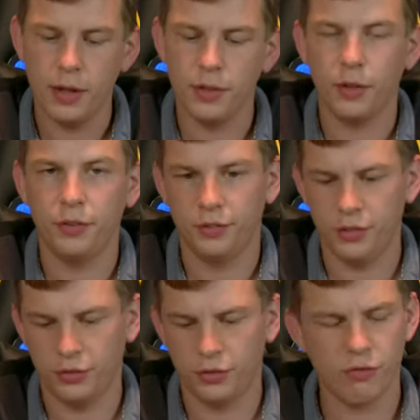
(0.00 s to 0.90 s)
a nice,
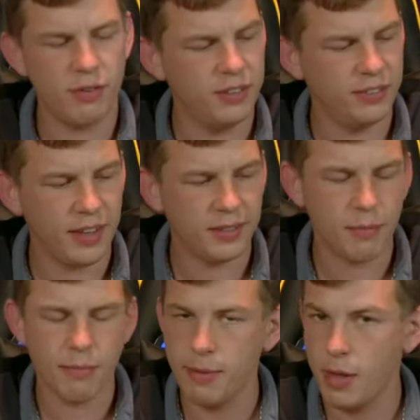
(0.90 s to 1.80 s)
discreet
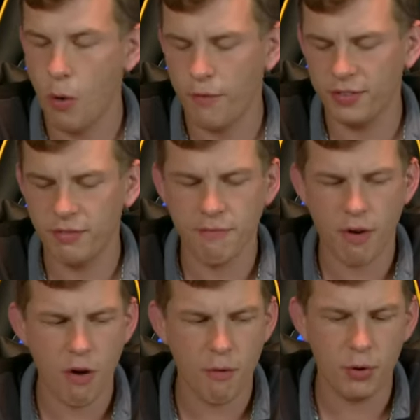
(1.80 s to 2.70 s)
setup, maybe office
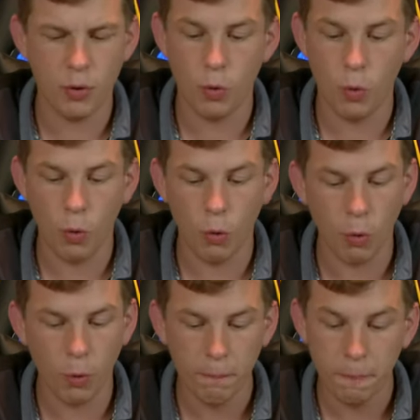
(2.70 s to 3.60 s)
environment,
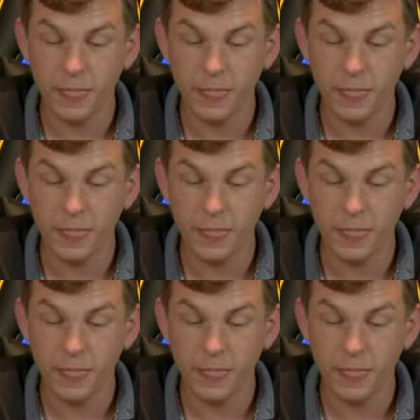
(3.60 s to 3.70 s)
or